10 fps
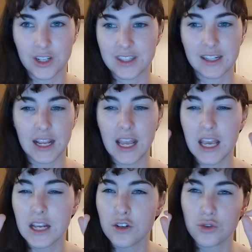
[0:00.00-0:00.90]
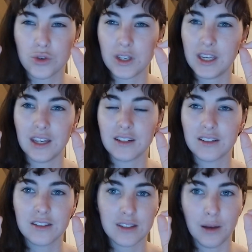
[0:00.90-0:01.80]
It's an intricate
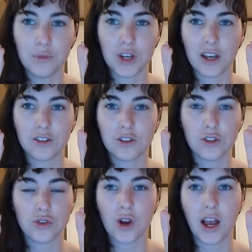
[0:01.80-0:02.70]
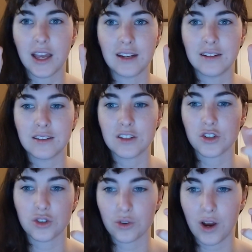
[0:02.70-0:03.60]
subject to try and
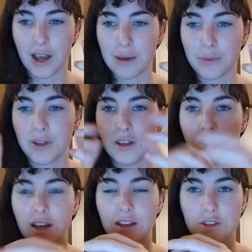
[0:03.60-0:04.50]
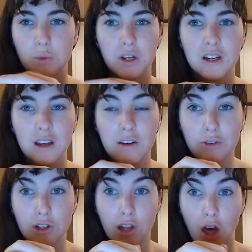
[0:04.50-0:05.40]
describe. So we're going to
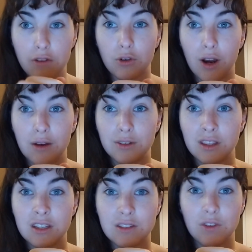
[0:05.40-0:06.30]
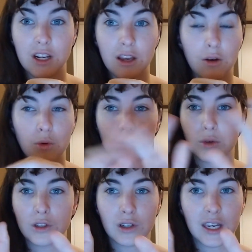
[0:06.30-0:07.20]
cover a lot of ground in this video.
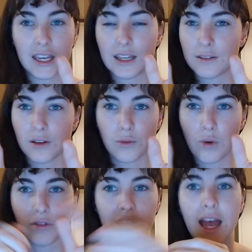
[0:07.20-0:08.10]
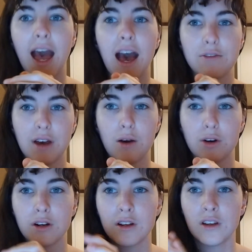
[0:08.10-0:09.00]
We're looking at roughly a half
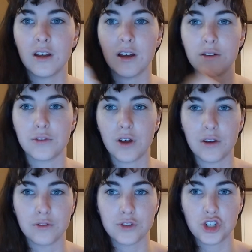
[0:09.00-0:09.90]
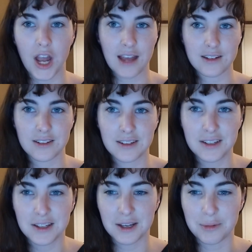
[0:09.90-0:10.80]
hour of chat
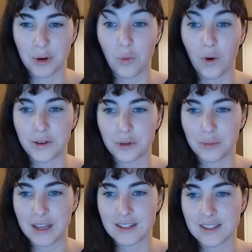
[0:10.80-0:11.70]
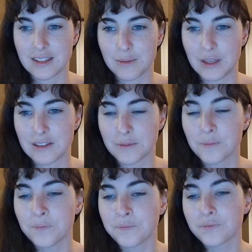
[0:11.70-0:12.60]
about what Romanticism is.
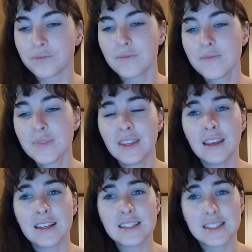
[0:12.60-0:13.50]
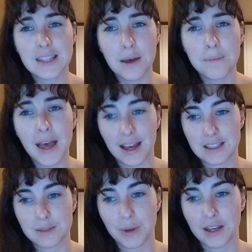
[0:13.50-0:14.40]
Some
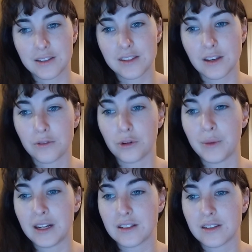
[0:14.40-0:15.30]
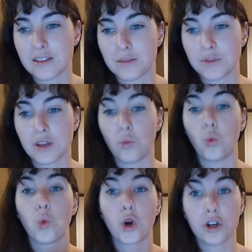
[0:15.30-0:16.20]
aspects of Romanticism, some
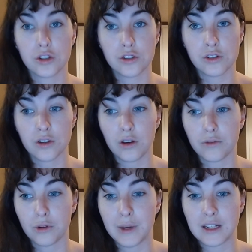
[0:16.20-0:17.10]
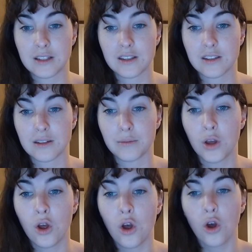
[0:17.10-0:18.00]
works of Romanticism,
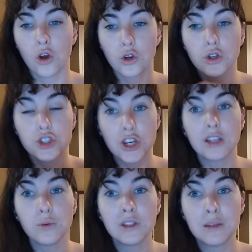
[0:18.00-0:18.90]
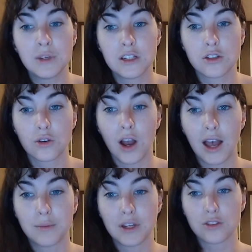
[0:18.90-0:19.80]
could genuinely be
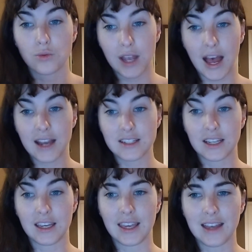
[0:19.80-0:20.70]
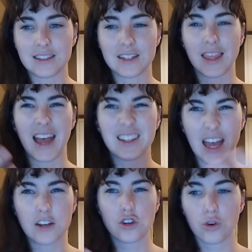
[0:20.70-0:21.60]
described as reacting against
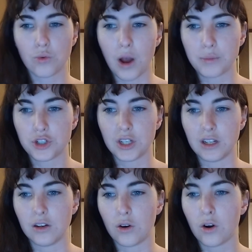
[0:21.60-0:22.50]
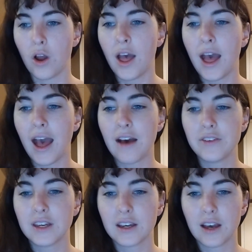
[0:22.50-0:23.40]
that corruption or
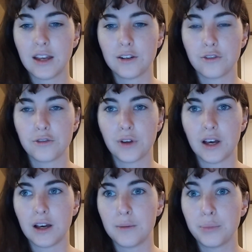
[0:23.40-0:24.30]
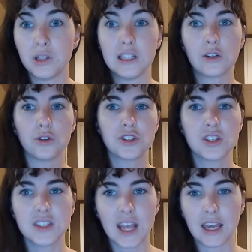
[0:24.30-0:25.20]
having a kind of political
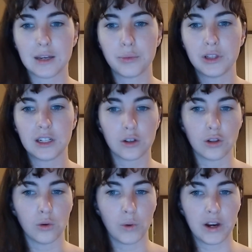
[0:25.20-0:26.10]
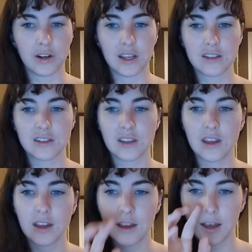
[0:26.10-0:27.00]
stake, political awareness.
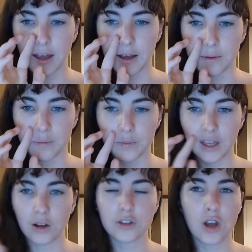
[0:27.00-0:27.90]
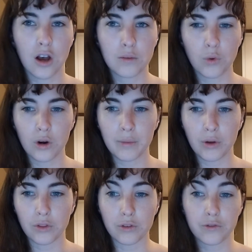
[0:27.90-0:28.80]
And I'll talk more
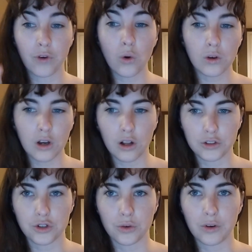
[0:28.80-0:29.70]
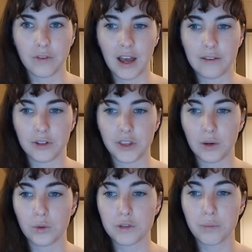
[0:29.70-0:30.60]
about the folk culture revival
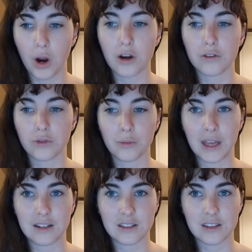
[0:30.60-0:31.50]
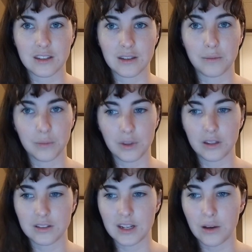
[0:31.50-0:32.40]
that was part of
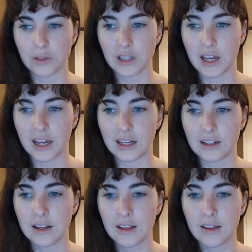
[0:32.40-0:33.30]
Romanticism down the line.